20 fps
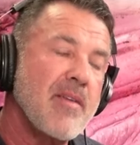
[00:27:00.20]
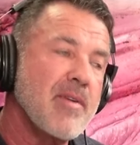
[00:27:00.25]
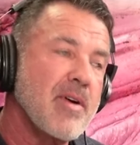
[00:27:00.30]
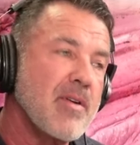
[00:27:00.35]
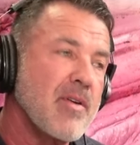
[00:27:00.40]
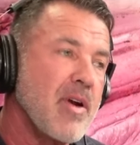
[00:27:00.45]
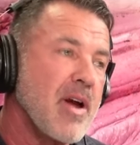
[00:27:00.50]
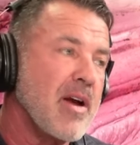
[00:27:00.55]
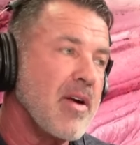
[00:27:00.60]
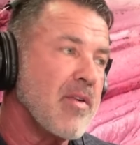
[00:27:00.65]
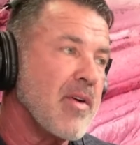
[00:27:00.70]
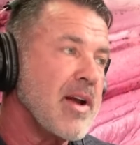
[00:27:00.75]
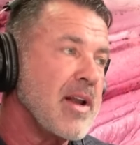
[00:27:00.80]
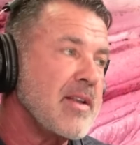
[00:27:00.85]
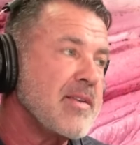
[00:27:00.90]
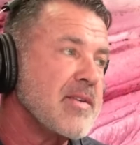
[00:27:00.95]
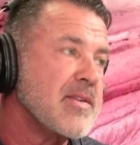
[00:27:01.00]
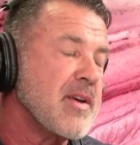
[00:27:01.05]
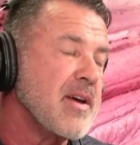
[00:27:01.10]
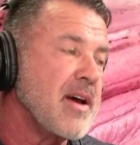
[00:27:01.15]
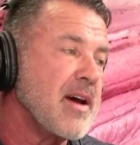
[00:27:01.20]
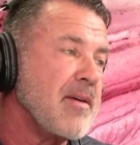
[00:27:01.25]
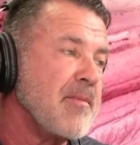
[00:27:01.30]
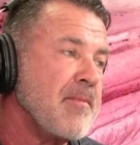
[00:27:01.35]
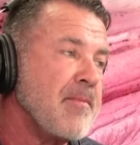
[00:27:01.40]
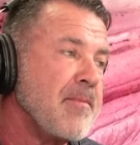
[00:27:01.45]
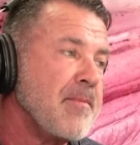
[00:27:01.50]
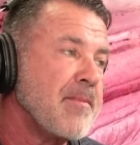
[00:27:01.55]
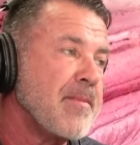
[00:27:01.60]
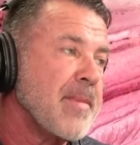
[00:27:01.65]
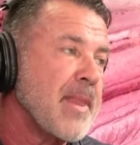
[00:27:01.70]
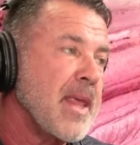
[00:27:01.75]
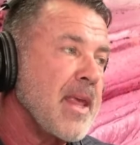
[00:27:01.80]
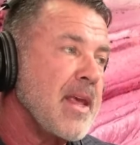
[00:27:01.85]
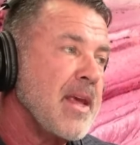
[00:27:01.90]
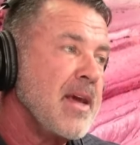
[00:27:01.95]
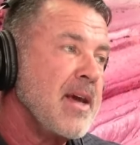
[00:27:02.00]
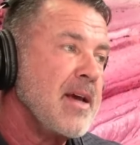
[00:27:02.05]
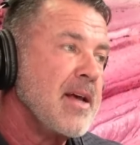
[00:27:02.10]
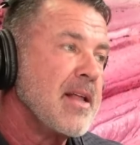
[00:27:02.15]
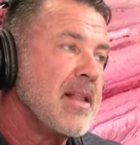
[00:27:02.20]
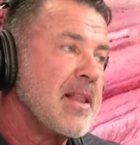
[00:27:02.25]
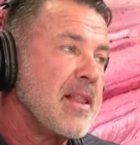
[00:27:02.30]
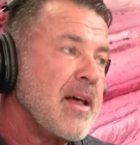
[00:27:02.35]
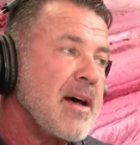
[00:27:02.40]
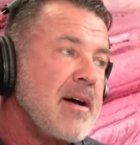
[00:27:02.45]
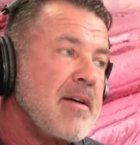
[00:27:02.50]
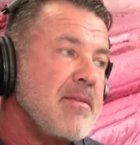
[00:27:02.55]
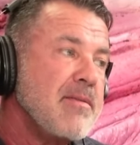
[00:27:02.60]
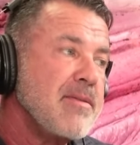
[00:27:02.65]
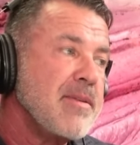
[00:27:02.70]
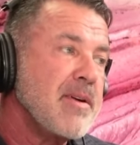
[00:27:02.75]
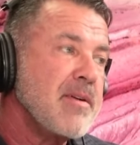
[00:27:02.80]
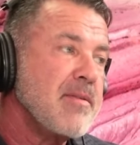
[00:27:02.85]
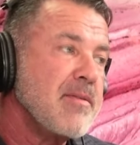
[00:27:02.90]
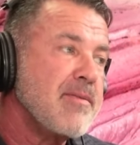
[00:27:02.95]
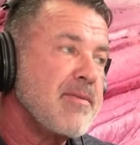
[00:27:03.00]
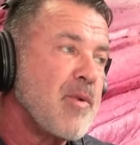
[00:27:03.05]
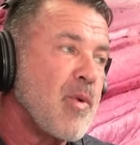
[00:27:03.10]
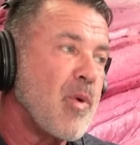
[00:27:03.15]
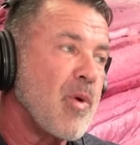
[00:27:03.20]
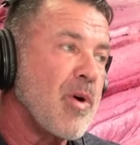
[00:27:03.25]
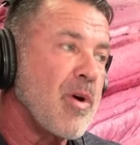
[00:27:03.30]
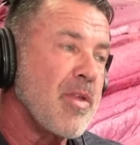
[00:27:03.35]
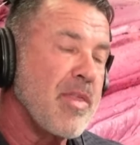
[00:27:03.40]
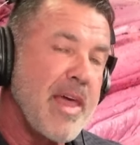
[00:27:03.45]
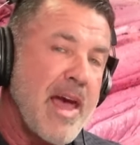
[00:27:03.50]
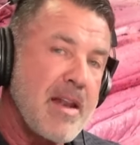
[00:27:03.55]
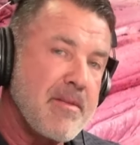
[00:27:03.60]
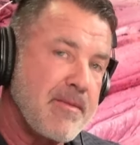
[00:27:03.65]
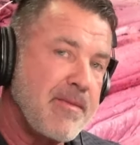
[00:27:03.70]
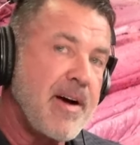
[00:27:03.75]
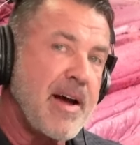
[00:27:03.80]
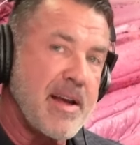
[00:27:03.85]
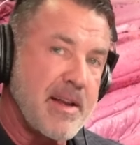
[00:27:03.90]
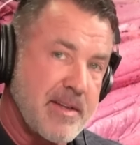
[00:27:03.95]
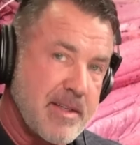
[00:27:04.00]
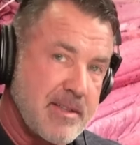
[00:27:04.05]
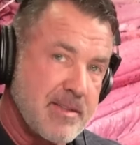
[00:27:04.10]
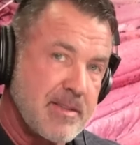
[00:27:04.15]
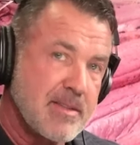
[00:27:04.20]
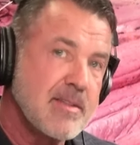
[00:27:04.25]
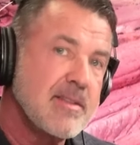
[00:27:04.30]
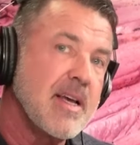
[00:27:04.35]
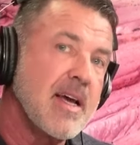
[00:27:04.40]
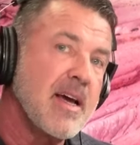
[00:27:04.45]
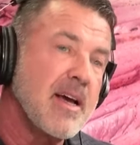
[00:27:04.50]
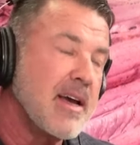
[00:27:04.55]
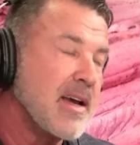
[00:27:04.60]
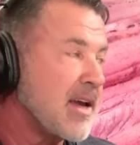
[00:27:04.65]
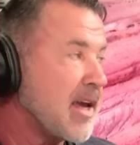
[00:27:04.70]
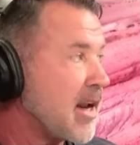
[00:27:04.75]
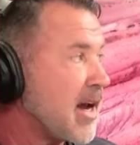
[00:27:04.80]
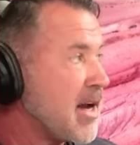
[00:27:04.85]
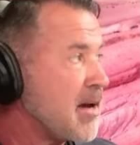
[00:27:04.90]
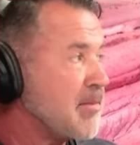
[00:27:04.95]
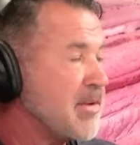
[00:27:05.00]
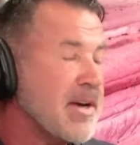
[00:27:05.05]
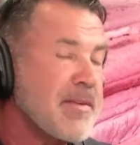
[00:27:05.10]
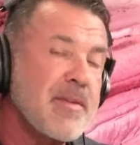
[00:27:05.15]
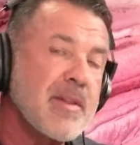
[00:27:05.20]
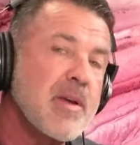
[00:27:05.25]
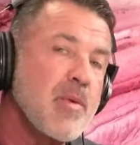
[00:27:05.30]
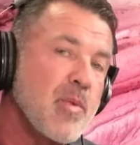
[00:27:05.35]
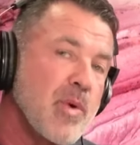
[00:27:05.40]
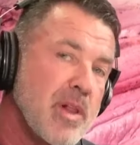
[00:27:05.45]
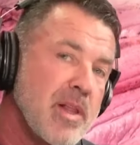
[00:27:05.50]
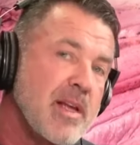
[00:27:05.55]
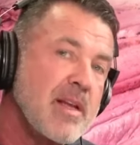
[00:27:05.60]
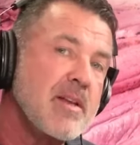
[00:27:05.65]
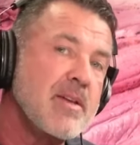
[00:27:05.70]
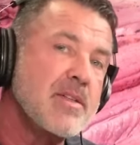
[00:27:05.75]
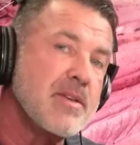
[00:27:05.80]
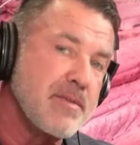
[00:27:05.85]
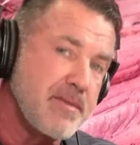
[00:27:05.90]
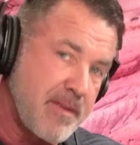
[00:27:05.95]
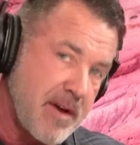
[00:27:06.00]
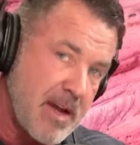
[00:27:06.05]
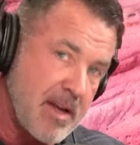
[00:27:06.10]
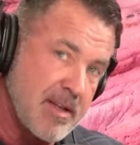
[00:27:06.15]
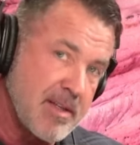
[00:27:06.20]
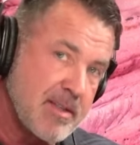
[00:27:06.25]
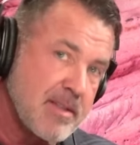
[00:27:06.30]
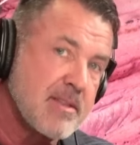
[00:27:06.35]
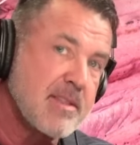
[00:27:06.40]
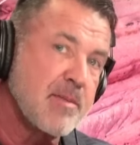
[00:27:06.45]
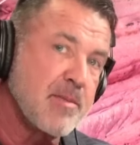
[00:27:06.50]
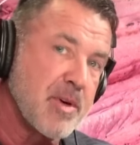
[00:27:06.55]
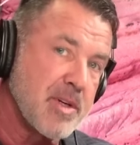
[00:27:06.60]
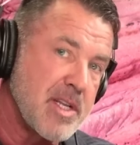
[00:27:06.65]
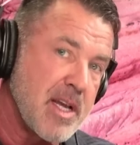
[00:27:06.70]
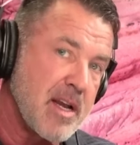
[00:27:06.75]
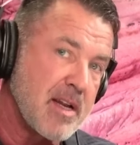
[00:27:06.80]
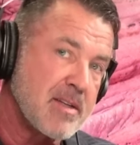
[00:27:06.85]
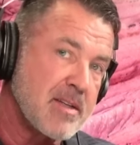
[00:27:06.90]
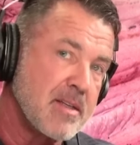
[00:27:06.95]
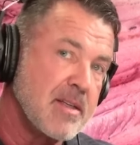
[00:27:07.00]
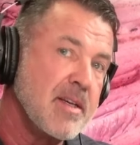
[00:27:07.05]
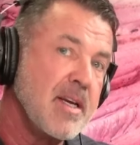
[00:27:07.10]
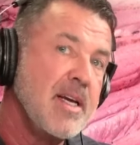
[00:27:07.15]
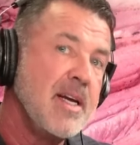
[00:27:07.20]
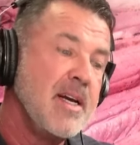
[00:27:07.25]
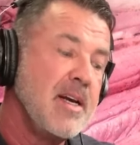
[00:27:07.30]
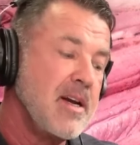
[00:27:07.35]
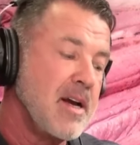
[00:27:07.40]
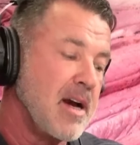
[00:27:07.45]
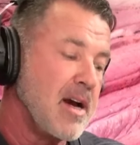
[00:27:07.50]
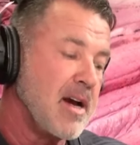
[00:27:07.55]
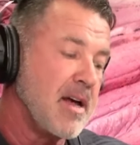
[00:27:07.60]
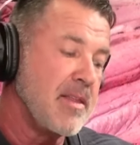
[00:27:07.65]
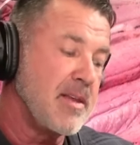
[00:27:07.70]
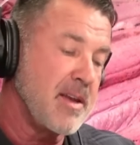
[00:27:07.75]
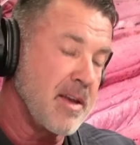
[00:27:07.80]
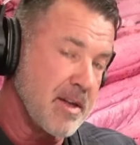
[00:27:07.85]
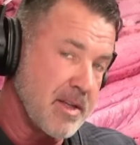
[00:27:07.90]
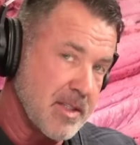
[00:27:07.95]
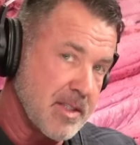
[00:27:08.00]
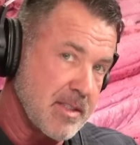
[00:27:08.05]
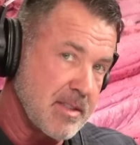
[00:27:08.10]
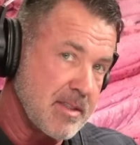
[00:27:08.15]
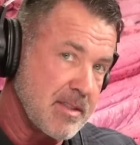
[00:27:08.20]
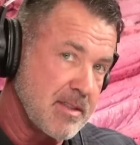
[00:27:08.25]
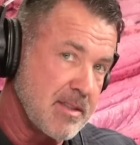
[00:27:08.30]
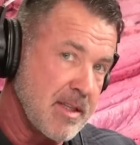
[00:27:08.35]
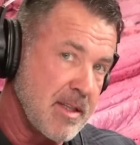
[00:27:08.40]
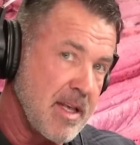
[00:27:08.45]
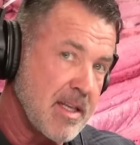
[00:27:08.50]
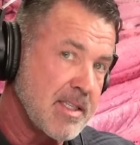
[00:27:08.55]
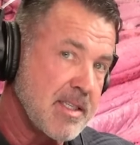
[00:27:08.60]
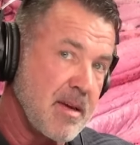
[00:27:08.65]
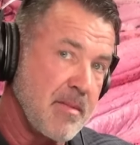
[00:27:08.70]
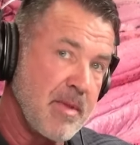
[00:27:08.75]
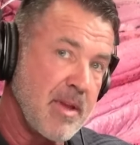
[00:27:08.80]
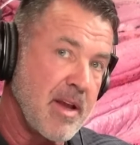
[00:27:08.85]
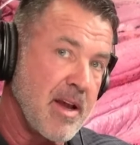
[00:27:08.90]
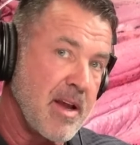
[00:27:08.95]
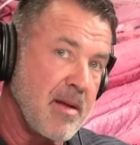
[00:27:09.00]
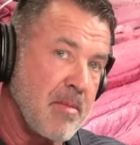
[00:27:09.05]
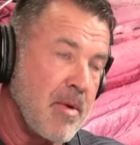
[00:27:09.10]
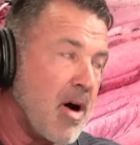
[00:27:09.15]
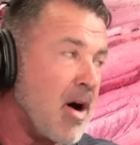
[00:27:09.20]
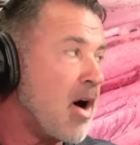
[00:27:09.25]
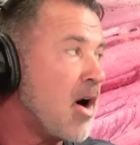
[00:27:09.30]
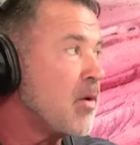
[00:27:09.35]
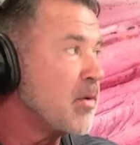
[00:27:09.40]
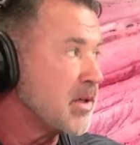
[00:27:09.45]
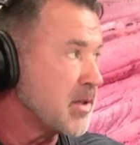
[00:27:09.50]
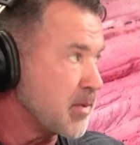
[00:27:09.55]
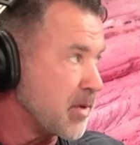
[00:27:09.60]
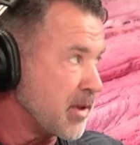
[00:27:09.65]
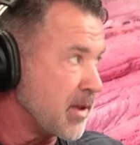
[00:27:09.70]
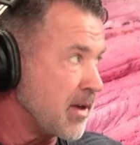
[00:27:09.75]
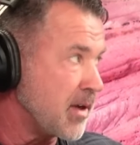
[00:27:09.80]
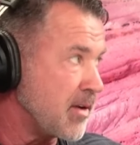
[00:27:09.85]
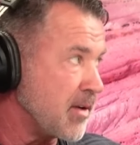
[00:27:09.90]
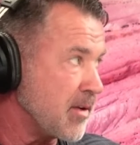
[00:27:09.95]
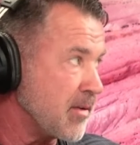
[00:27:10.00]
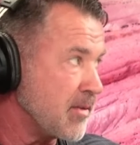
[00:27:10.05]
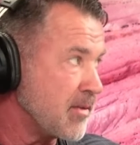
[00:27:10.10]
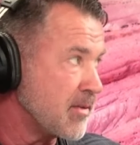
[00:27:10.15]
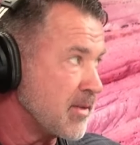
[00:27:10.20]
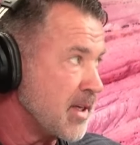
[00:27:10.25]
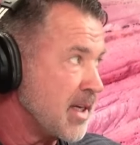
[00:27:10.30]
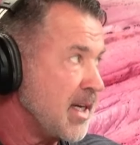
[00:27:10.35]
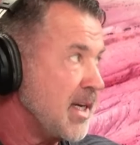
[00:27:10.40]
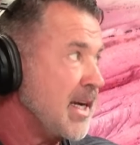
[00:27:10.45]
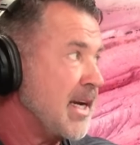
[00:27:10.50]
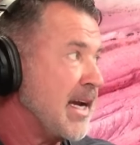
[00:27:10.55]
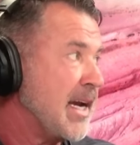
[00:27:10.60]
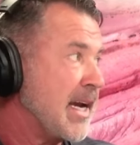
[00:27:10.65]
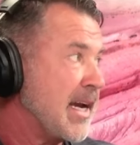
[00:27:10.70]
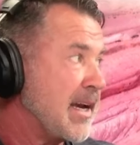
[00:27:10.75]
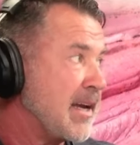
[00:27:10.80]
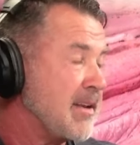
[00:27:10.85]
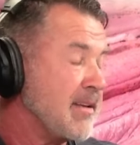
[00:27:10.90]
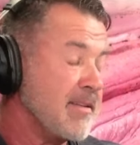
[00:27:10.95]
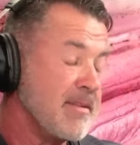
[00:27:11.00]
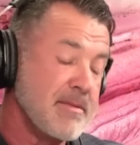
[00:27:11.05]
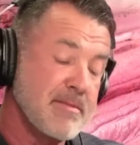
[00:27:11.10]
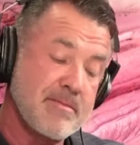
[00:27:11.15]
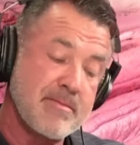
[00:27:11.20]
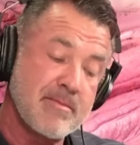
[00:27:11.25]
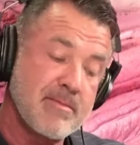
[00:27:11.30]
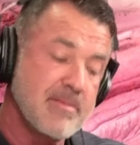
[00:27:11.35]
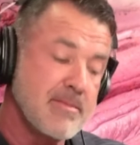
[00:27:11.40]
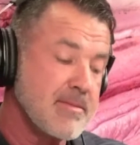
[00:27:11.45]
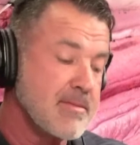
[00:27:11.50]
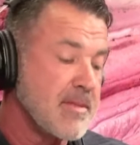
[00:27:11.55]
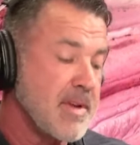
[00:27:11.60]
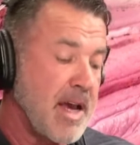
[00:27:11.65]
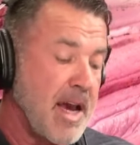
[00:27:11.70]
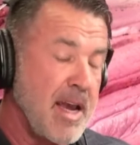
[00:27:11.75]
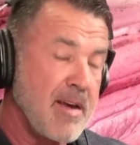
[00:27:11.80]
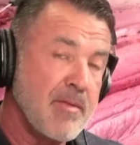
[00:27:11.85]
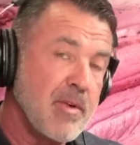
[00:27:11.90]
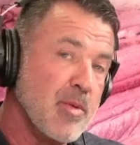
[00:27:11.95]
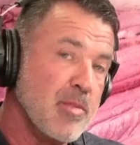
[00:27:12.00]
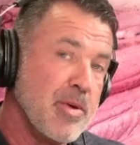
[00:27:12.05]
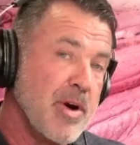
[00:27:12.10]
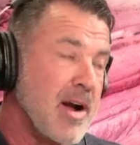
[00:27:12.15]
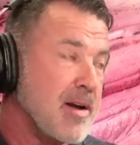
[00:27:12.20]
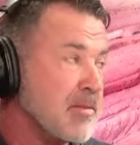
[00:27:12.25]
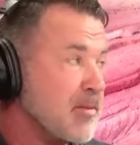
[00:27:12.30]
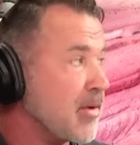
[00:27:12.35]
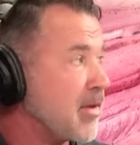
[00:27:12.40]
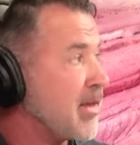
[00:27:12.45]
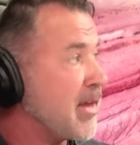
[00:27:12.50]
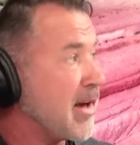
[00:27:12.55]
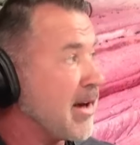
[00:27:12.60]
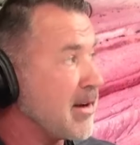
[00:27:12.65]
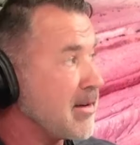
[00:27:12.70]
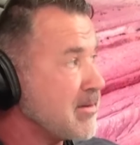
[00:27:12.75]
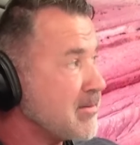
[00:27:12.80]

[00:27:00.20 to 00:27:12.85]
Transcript: a great love for that fight, and I am definitely willing to fight to protect the innocent, and that's something I am always willing to do, and I have no problem with that.